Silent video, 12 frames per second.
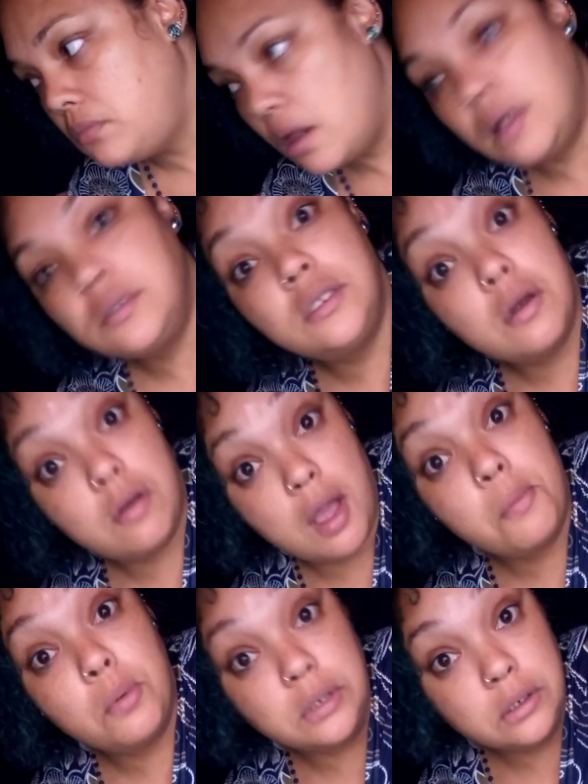And I said, okay,
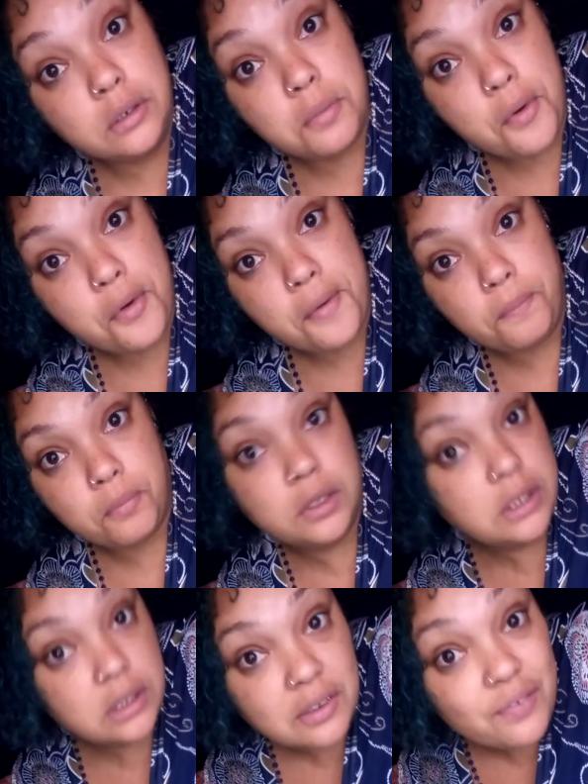I'm going to smoke.
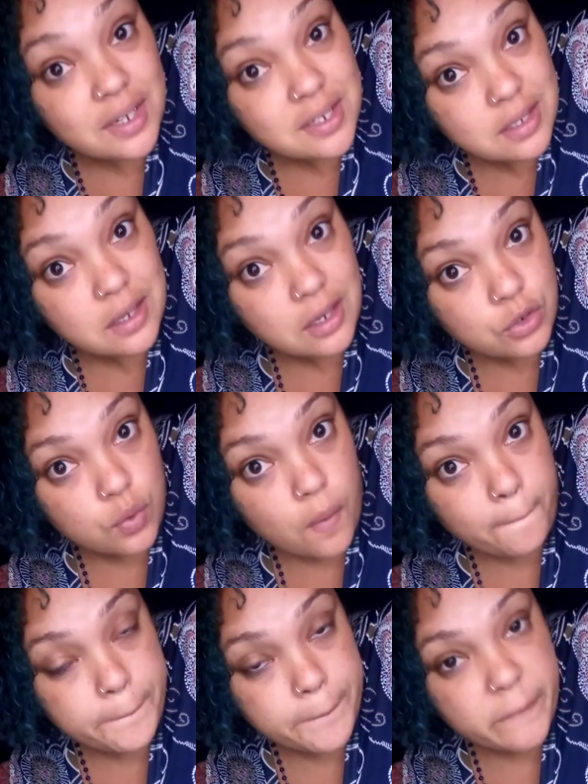Because that's the first thing I
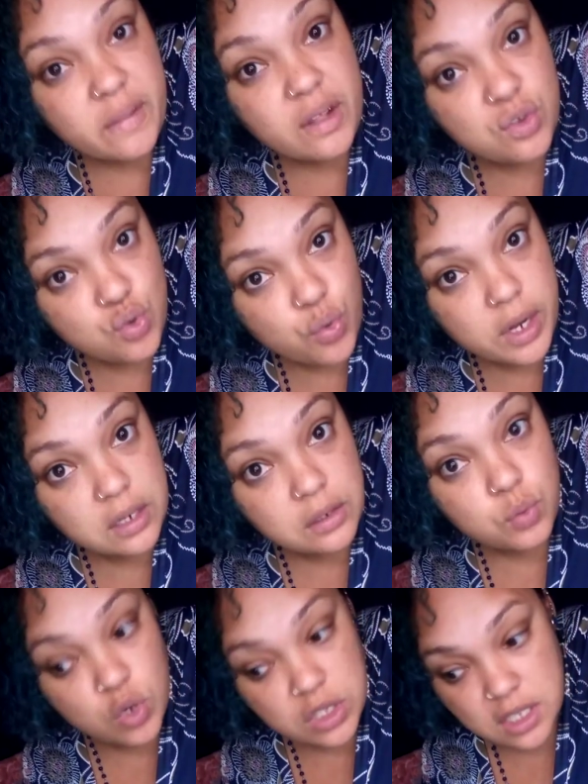do.
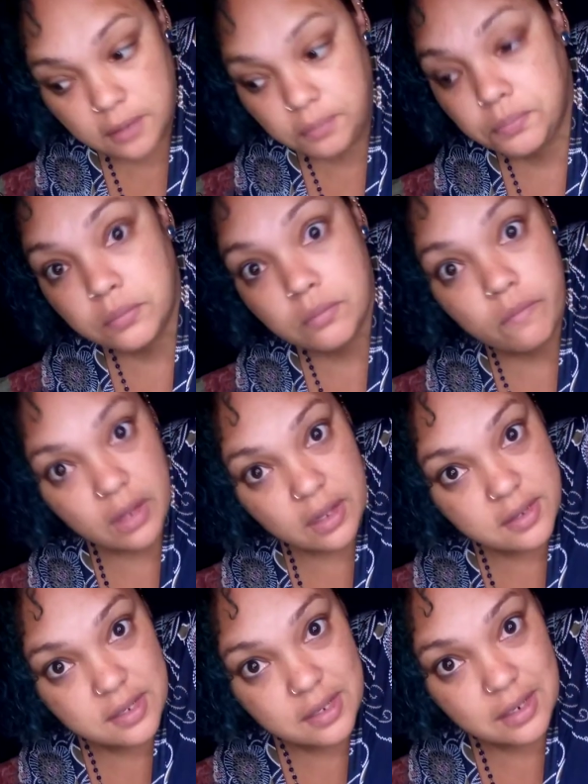Toilet, water,
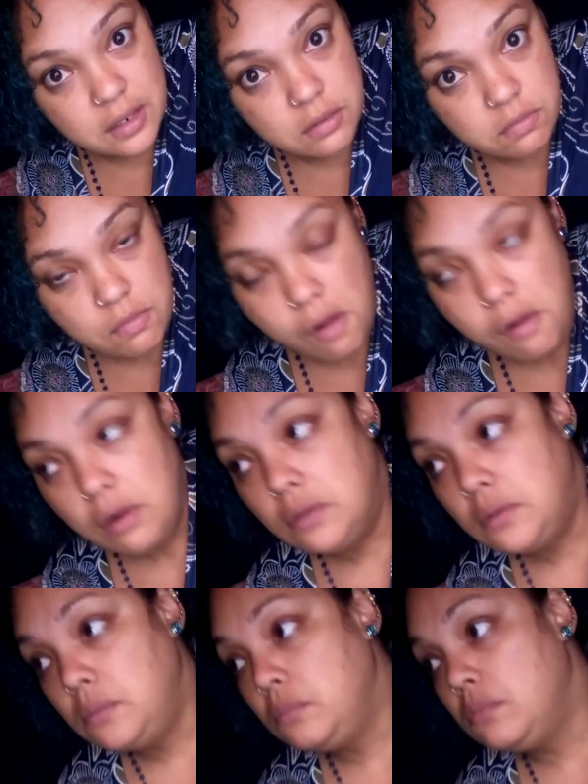cigarette.
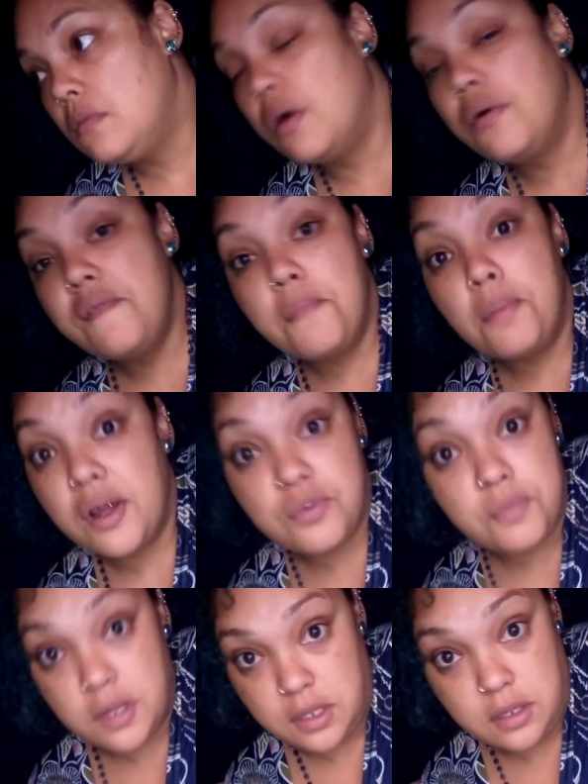I don't even
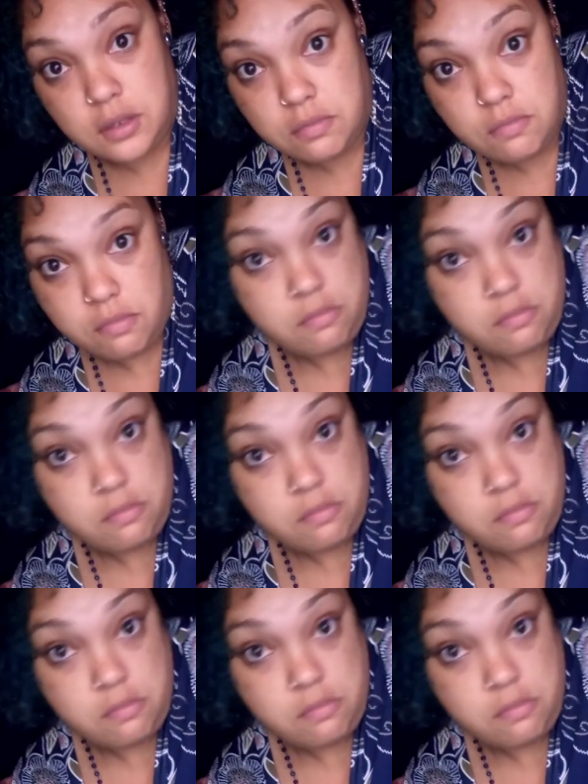brush my teeth.